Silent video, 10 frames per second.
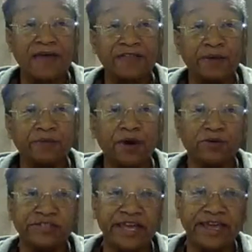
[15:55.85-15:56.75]
they were going
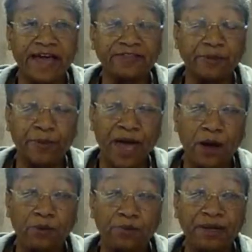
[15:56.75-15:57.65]
to take out the
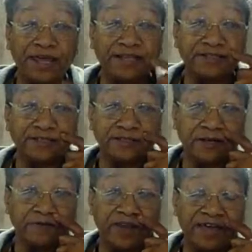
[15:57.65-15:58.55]
power plants and
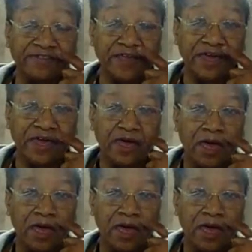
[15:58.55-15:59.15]
stuff like that.